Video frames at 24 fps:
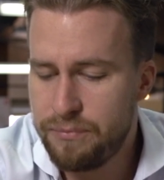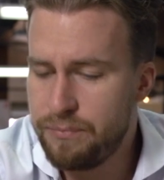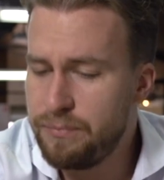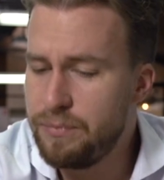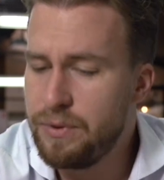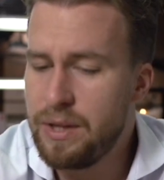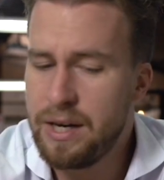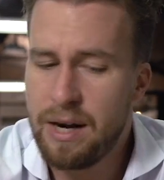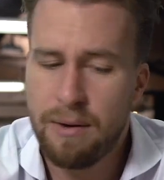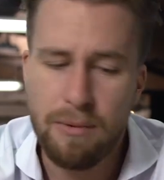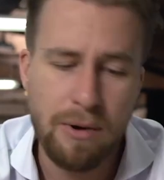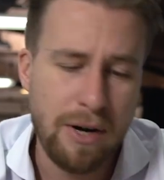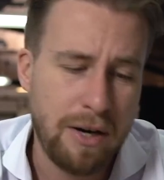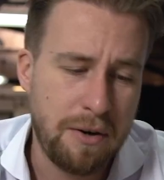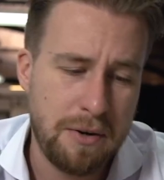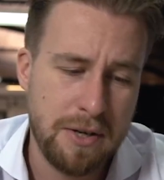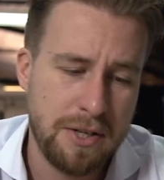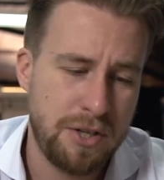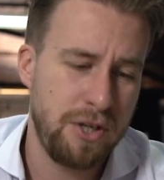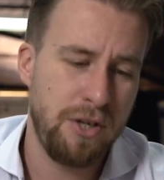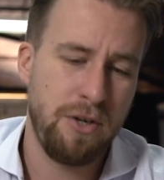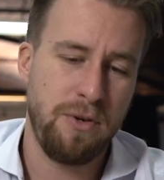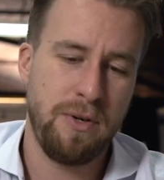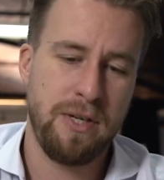The number one
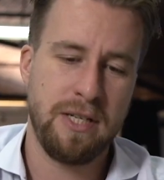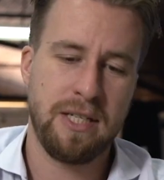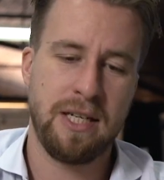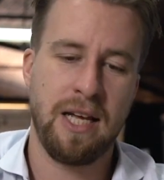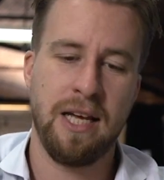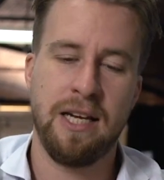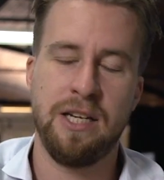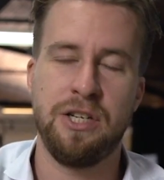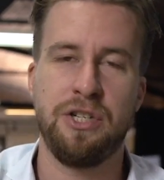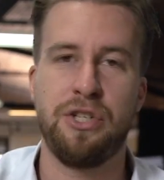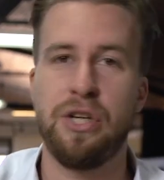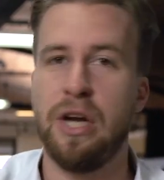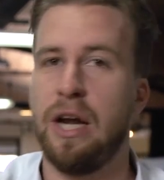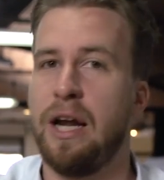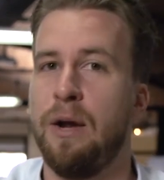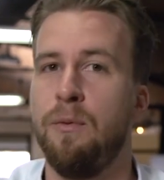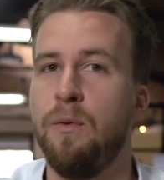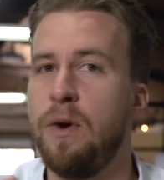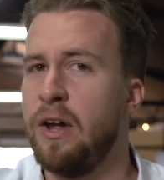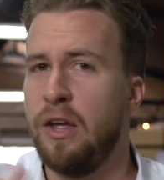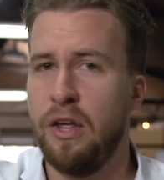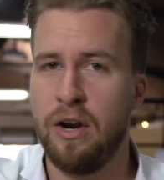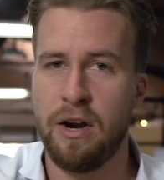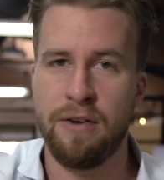question I always get is, Jack,
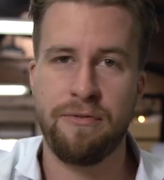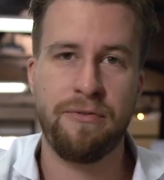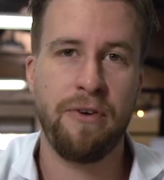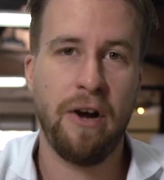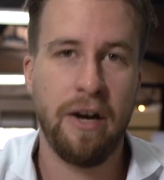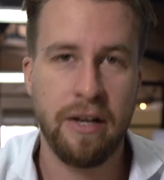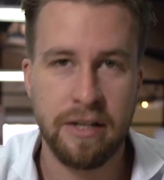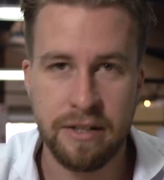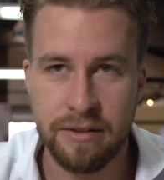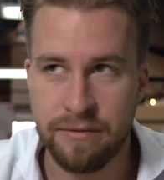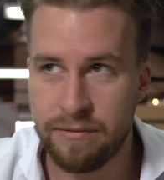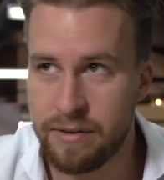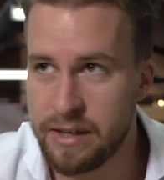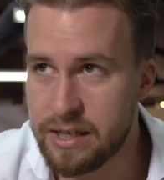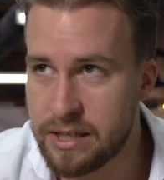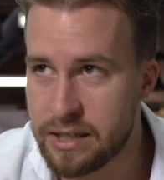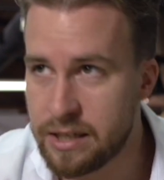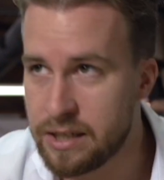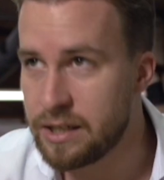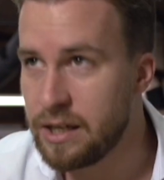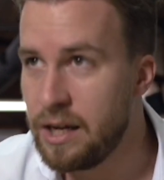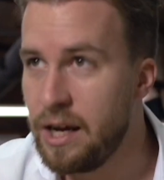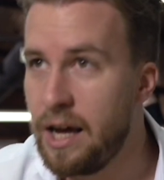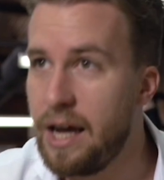where can I find
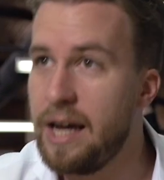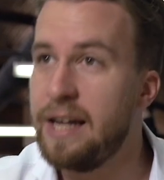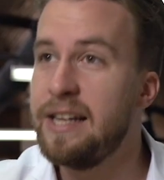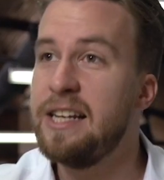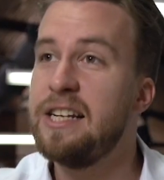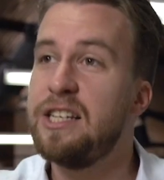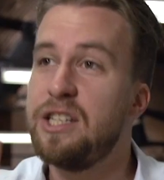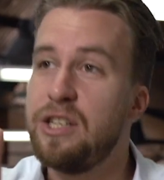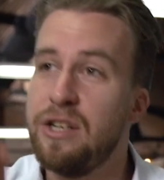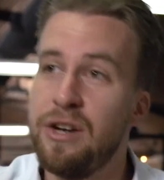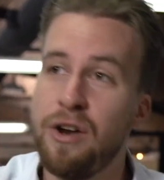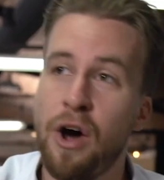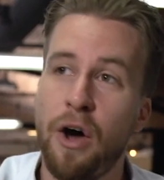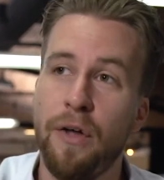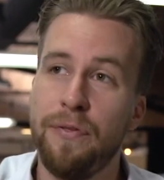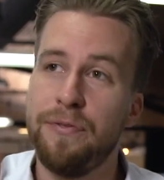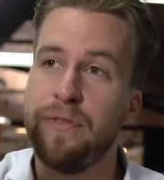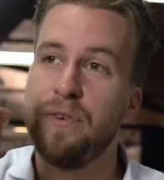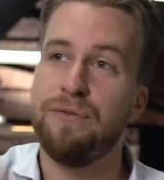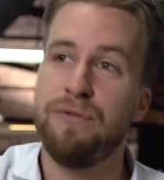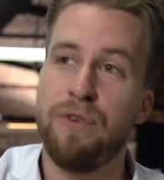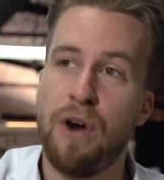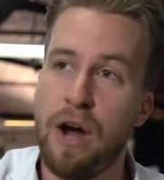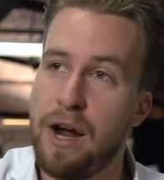investors? And it's not
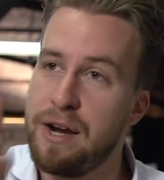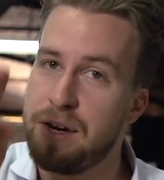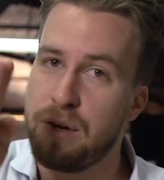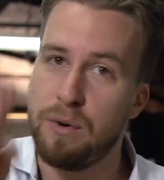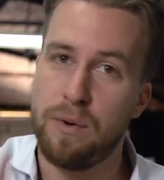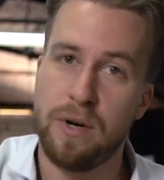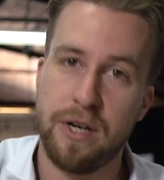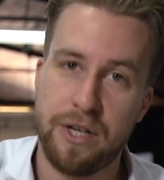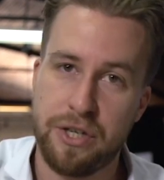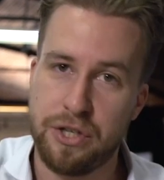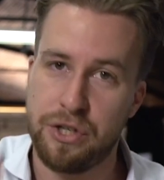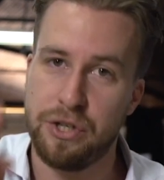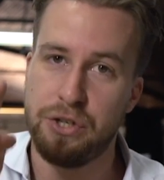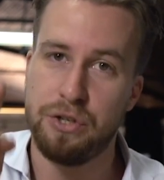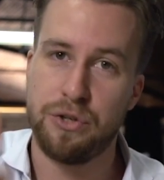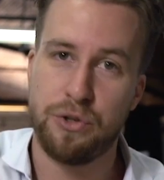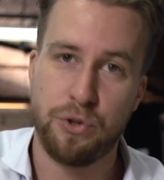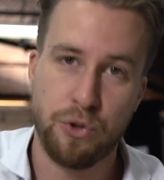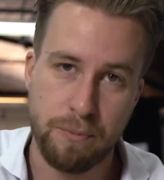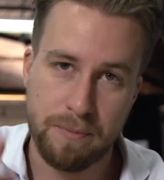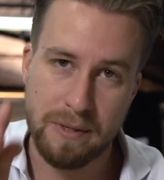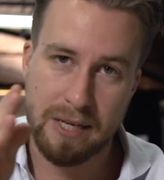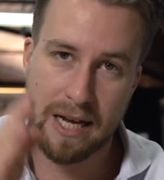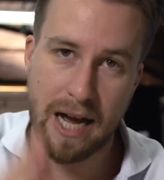the right question
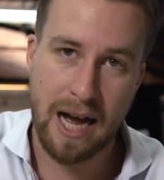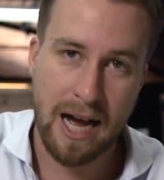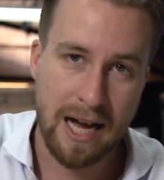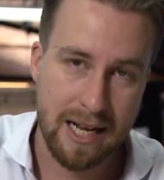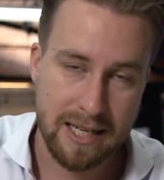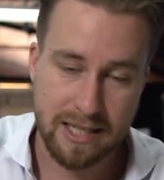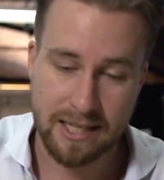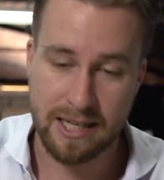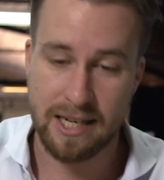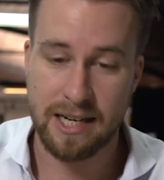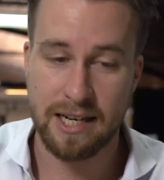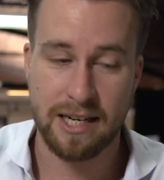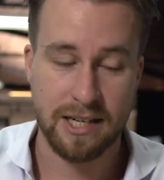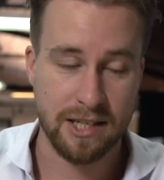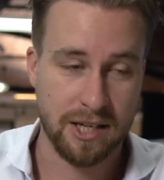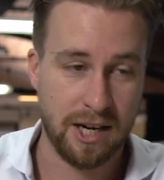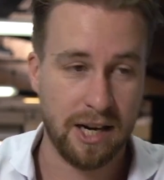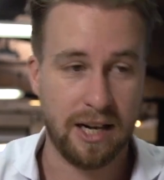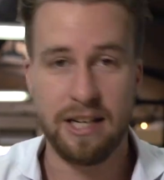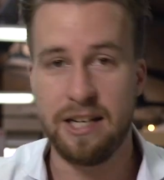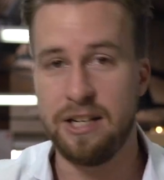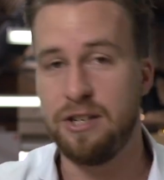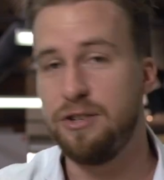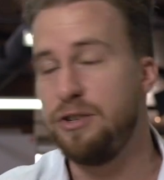to be asking, because I
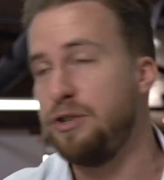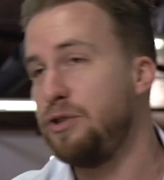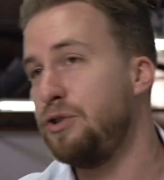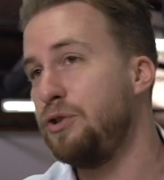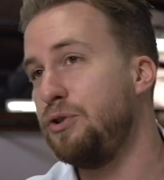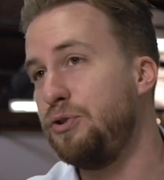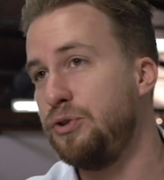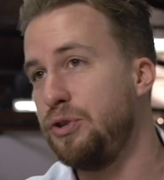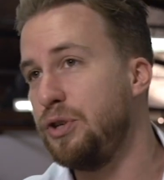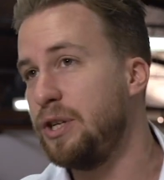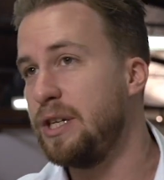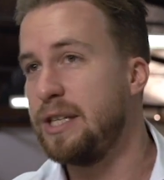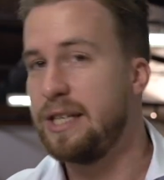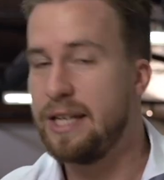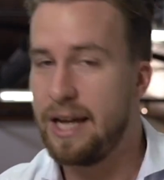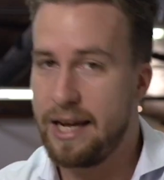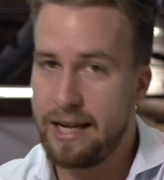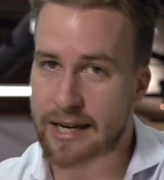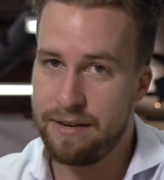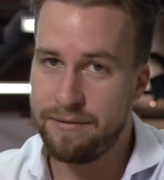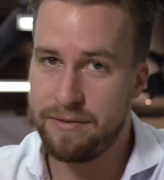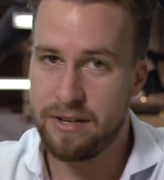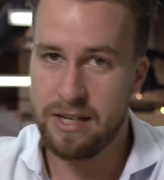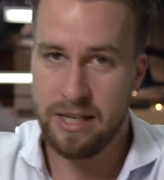can introduce you to
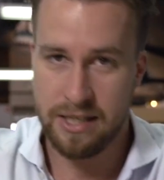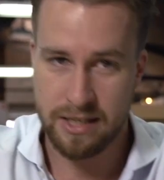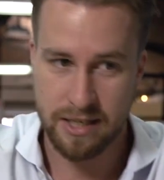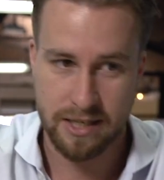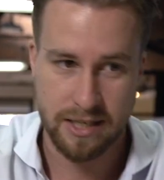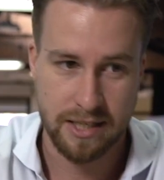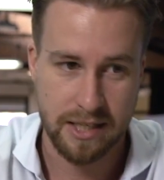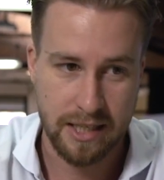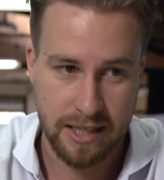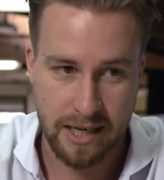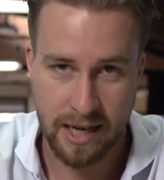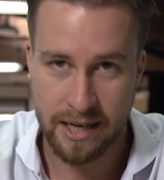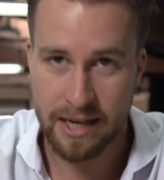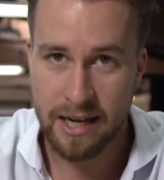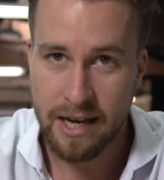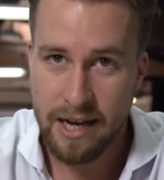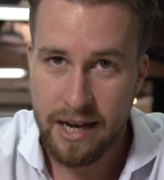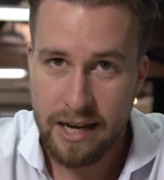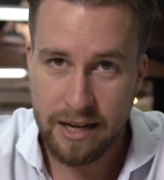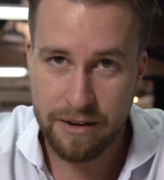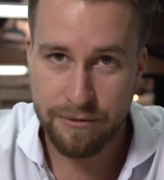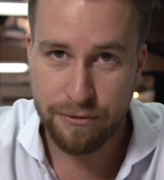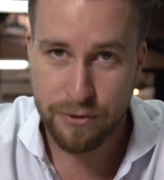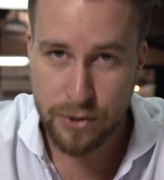10 investors today.
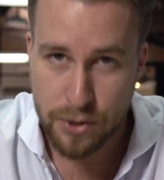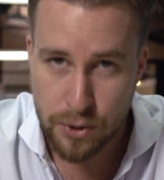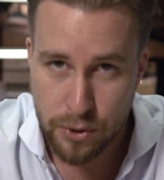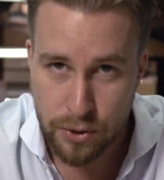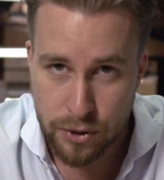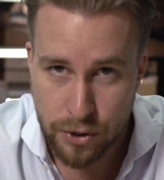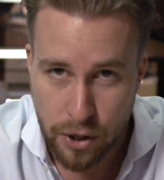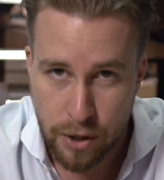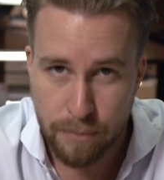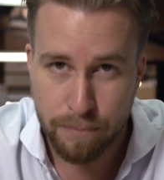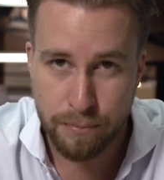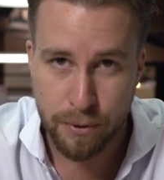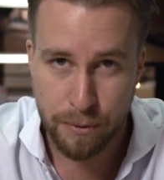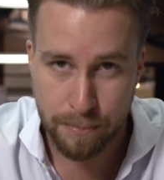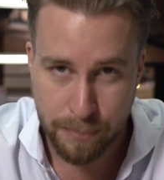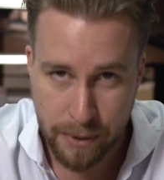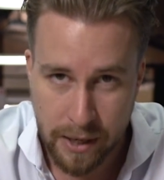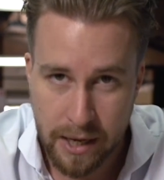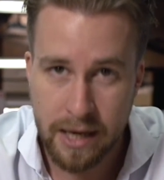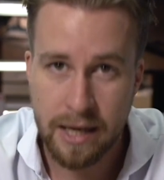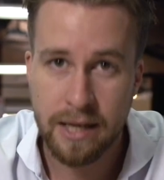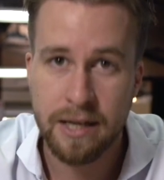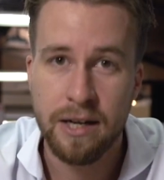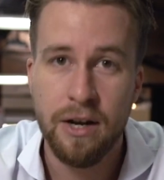If you're not
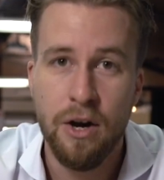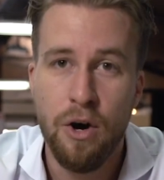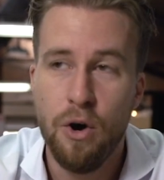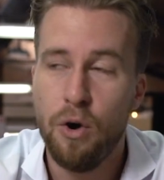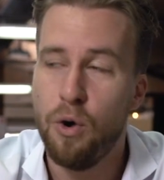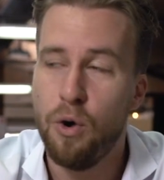prepared,